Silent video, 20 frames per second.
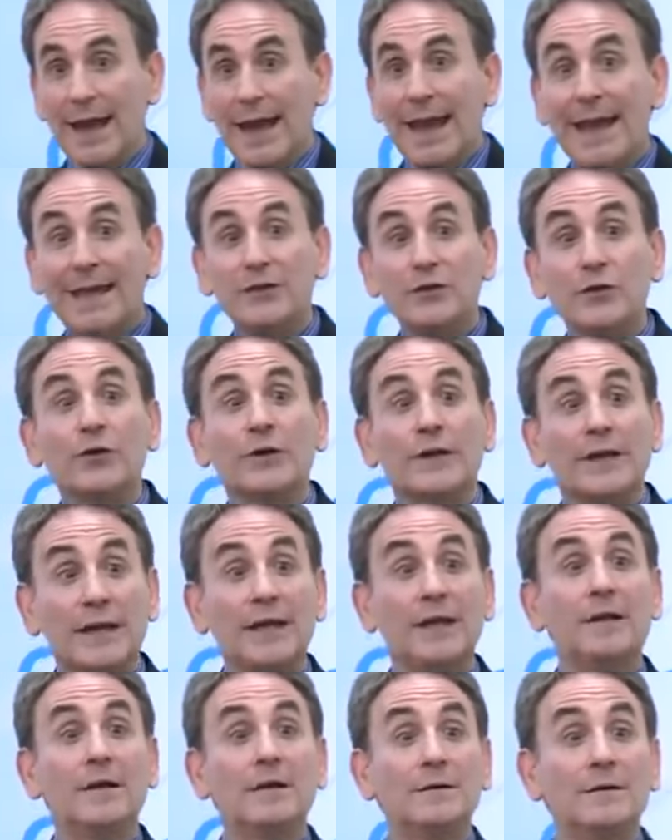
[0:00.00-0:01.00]
And you're going to
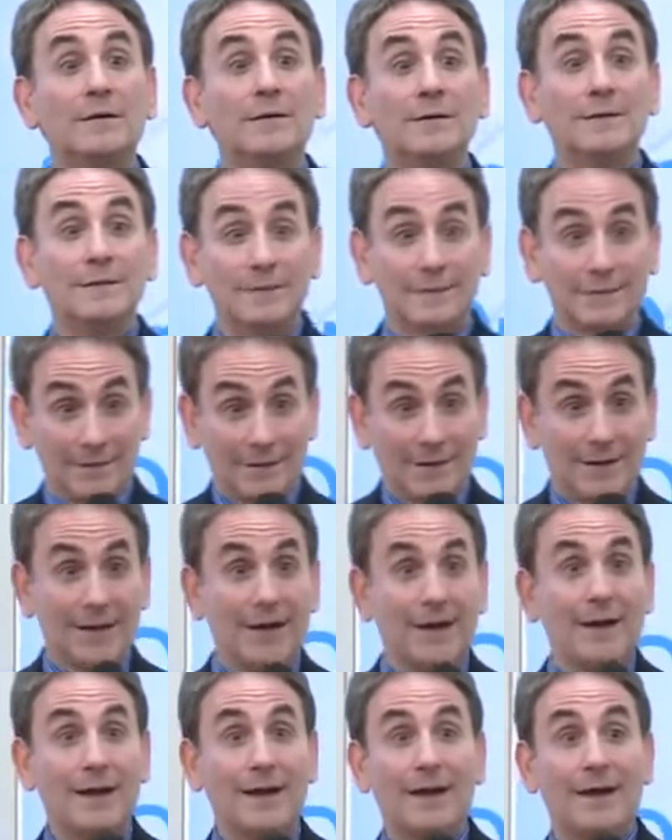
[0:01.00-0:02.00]
hear
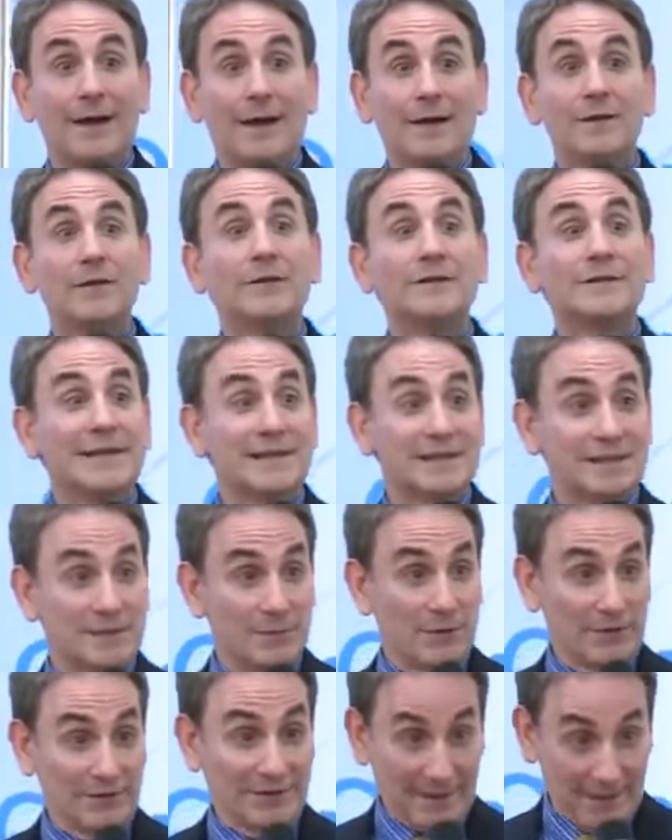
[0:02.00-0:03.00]
a little
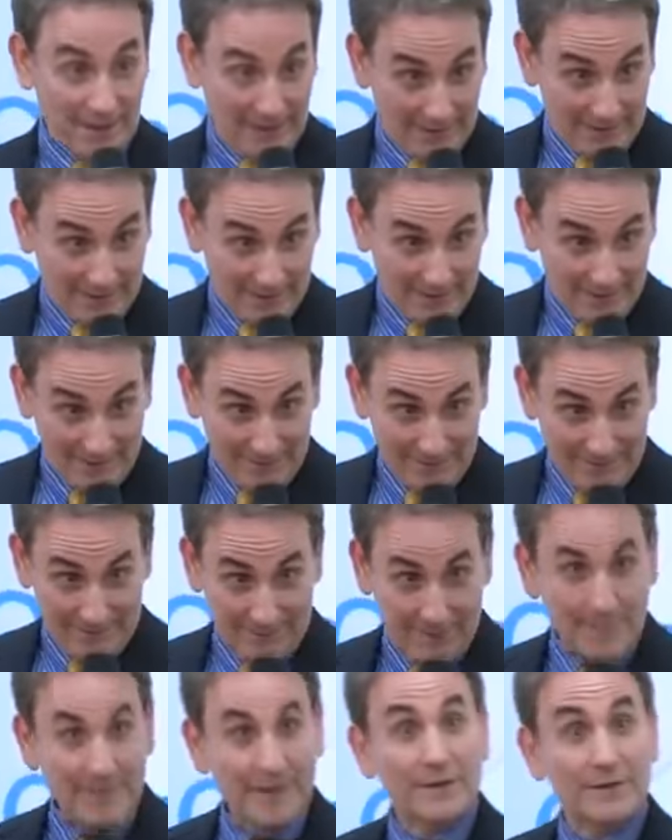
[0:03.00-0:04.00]
testimony today
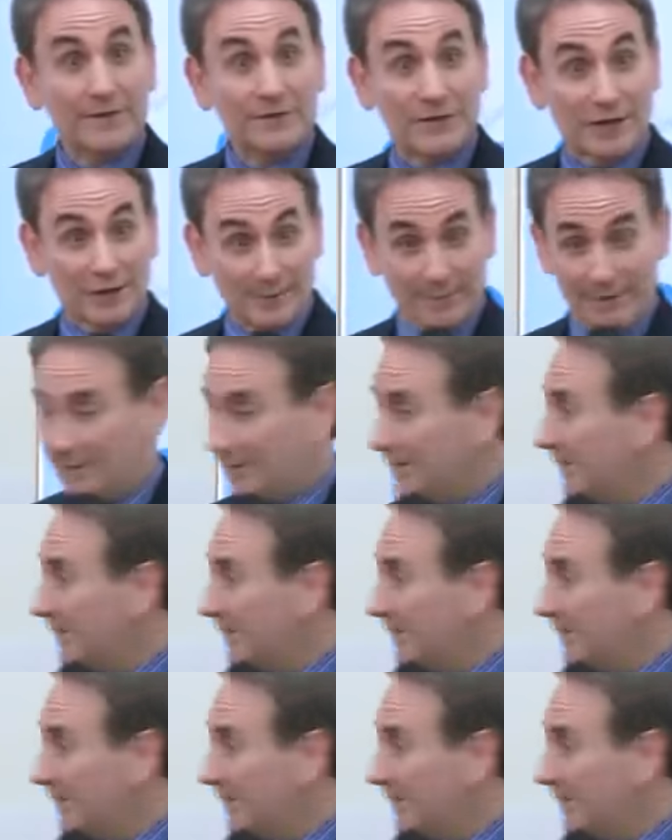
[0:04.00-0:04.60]
from another gentleman,